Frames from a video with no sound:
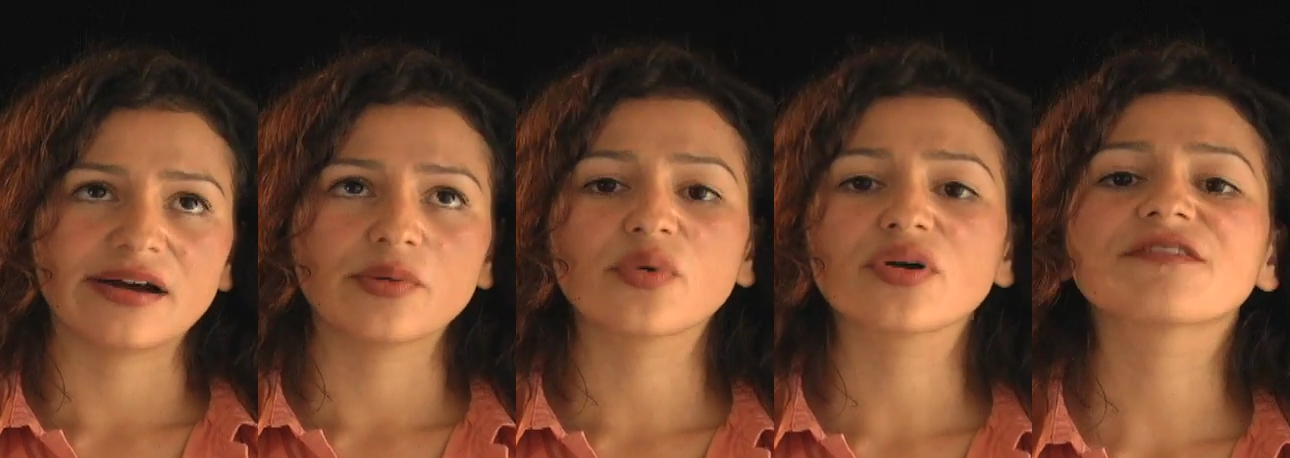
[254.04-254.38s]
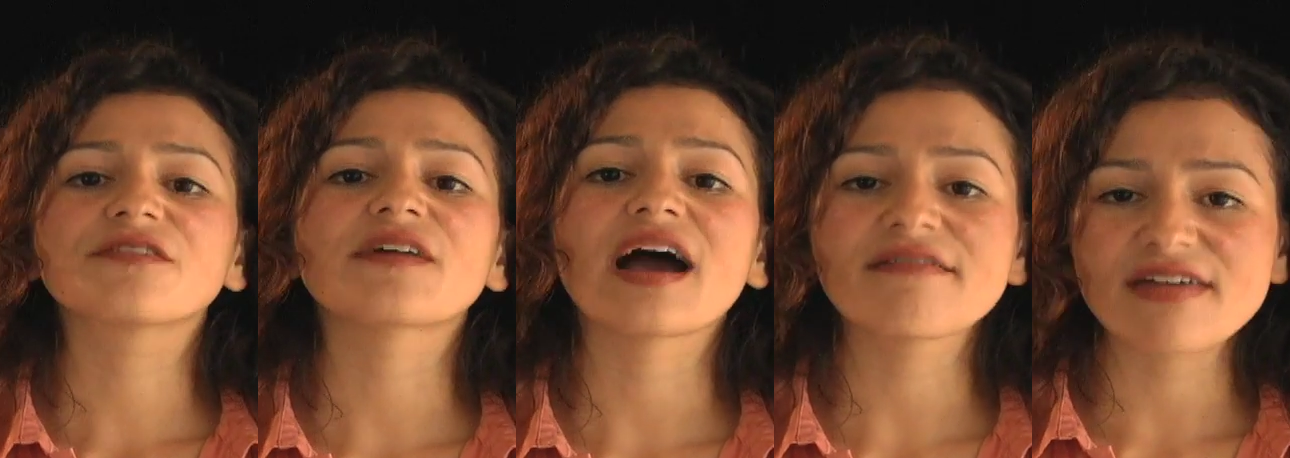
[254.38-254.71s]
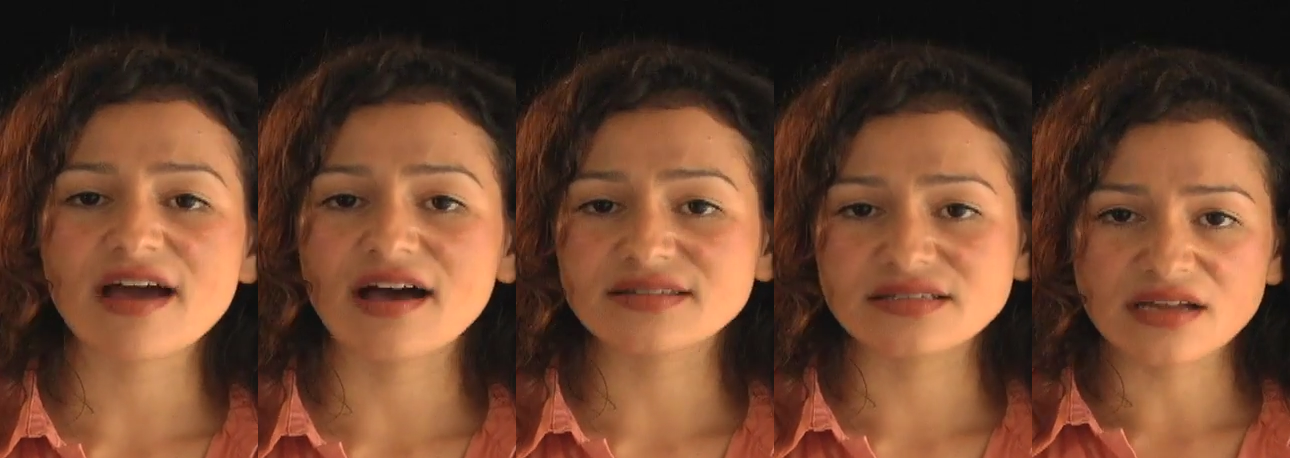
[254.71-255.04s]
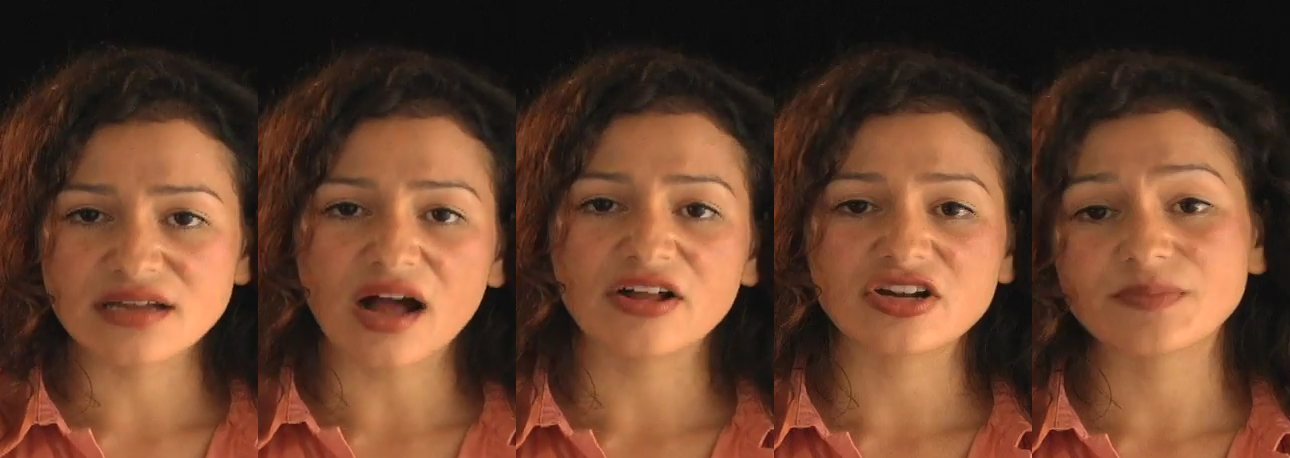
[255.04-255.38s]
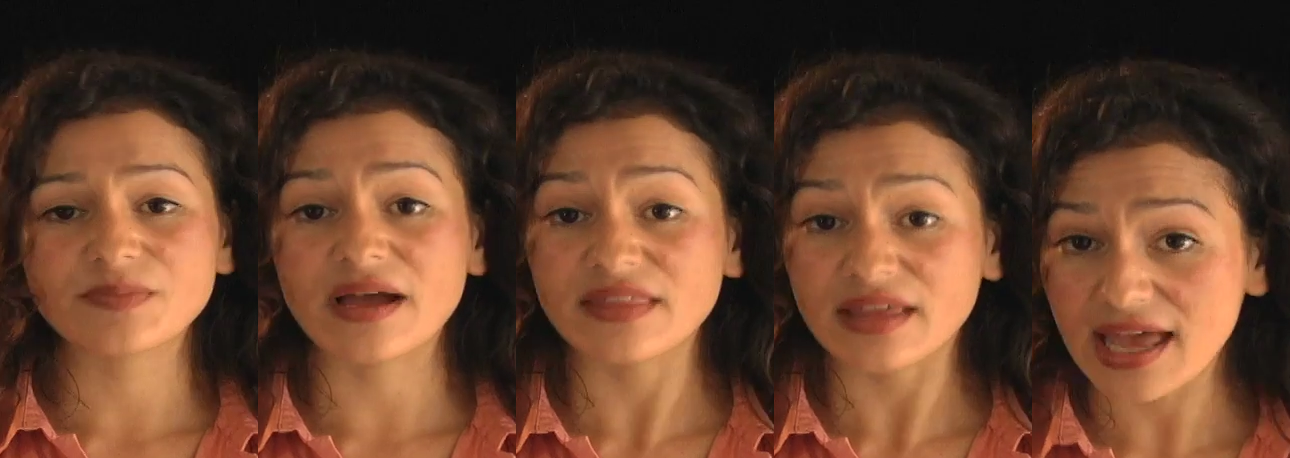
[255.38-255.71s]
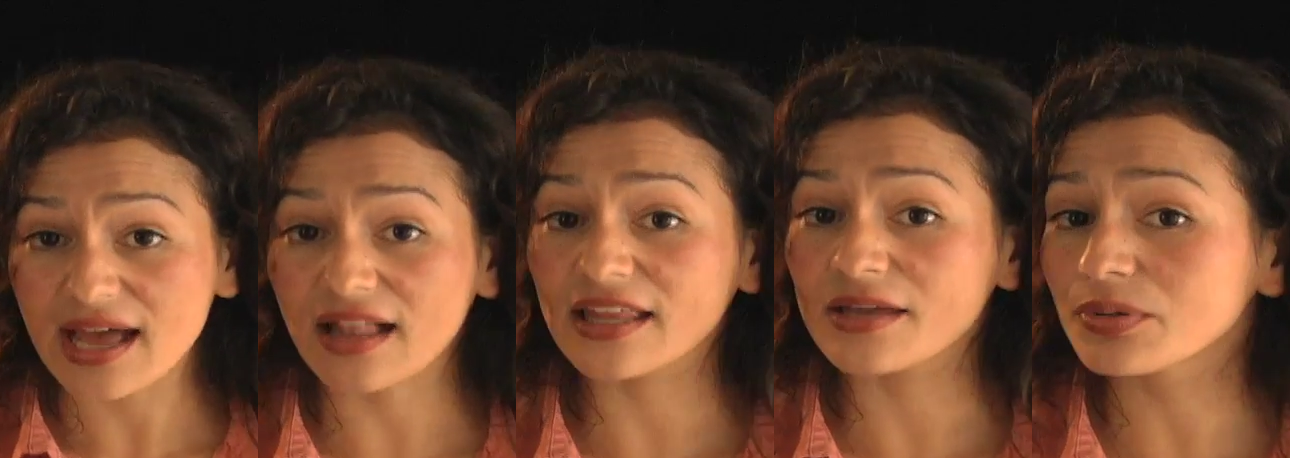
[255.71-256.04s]
worth $5,000 by the
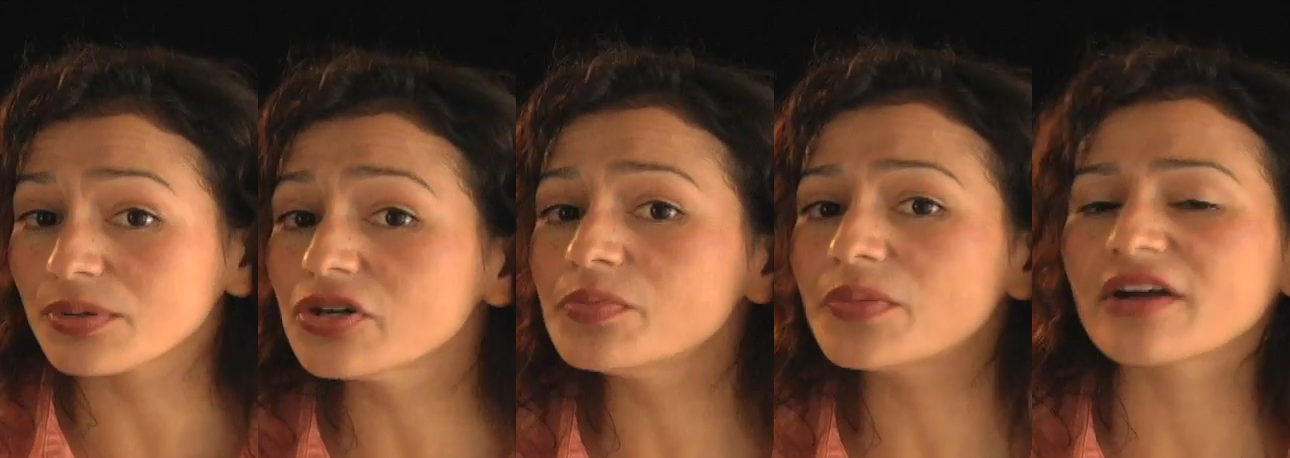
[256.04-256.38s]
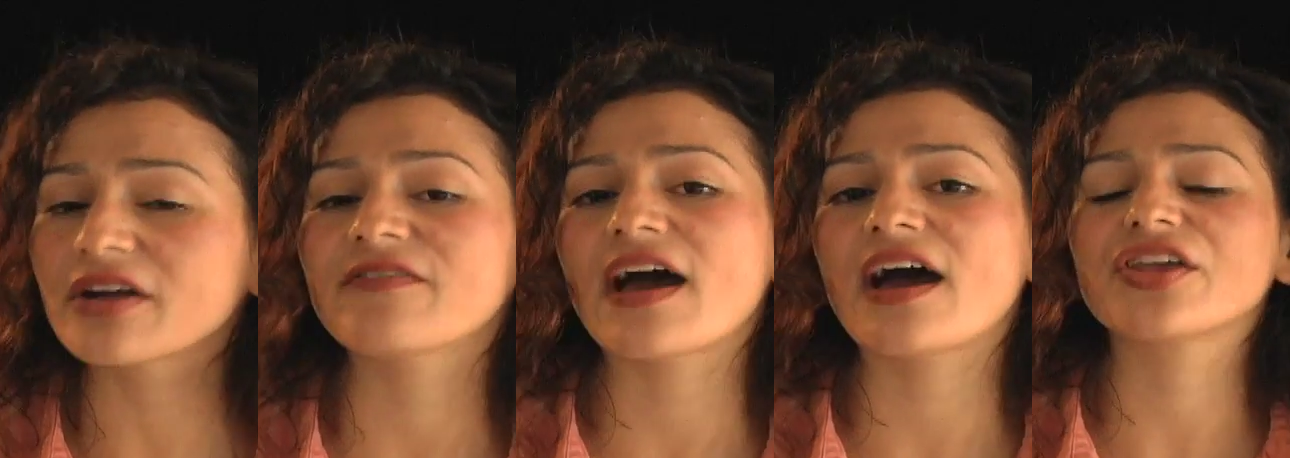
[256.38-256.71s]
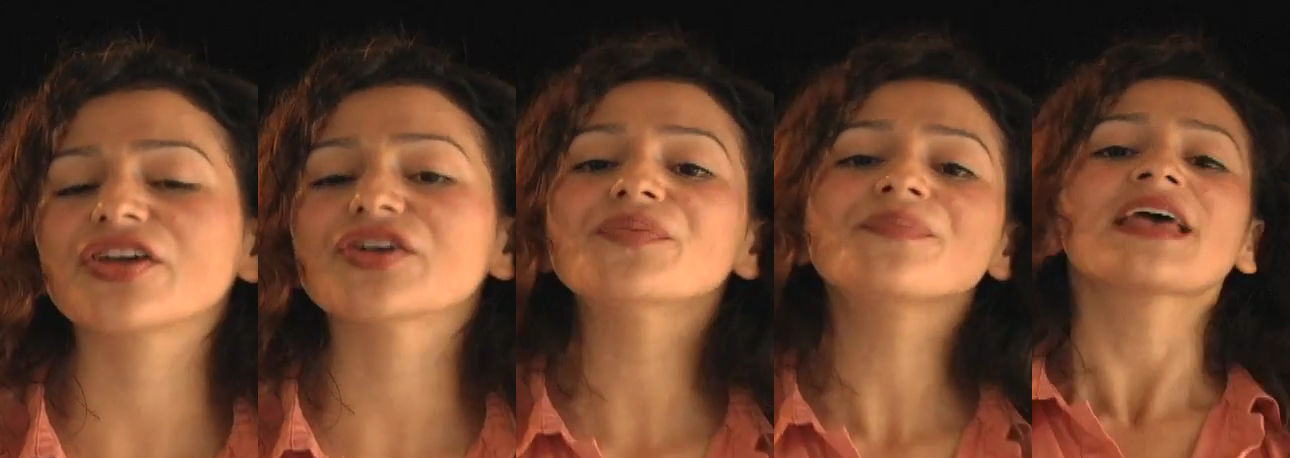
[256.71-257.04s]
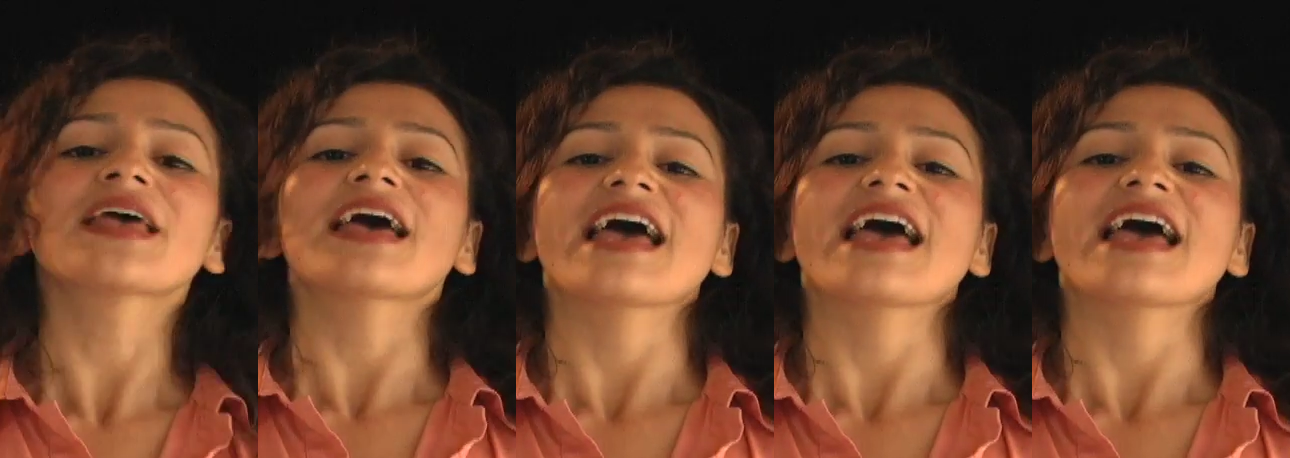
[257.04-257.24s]
Kelley Blue Book value